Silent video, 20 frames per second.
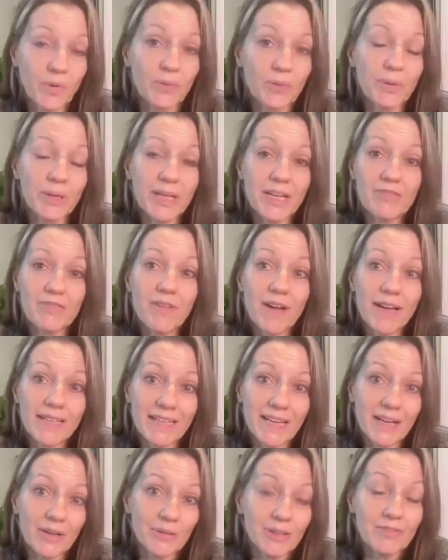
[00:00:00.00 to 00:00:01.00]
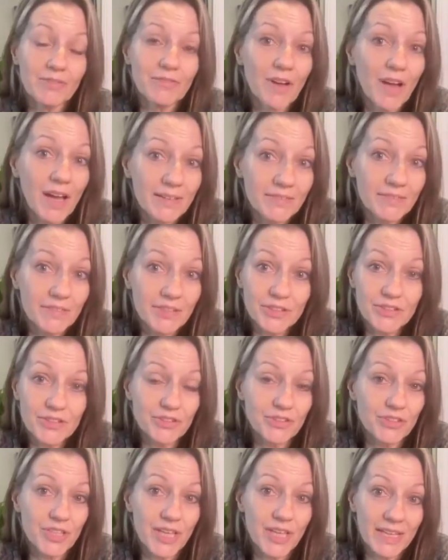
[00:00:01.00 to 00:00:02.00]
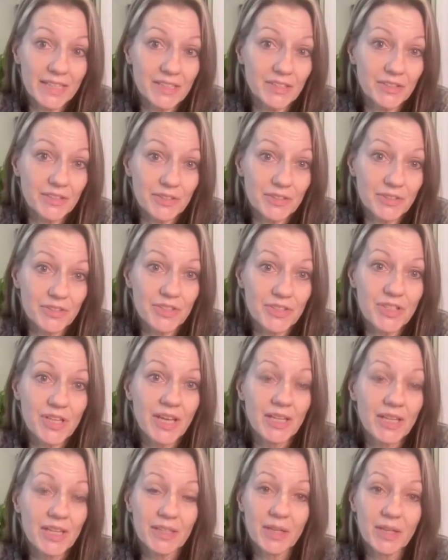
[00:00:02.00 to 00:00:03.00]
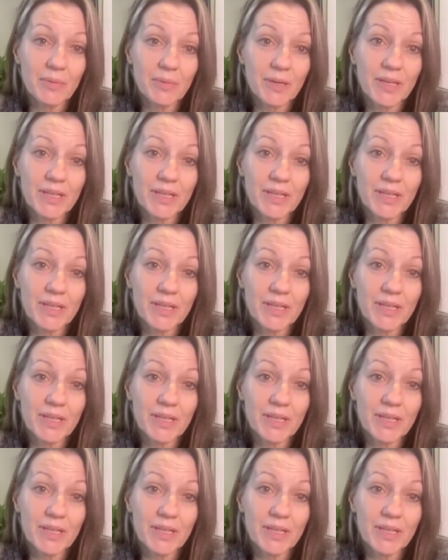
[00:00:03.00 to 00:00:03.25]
What are we going to find out in 5 years or 10 years that we,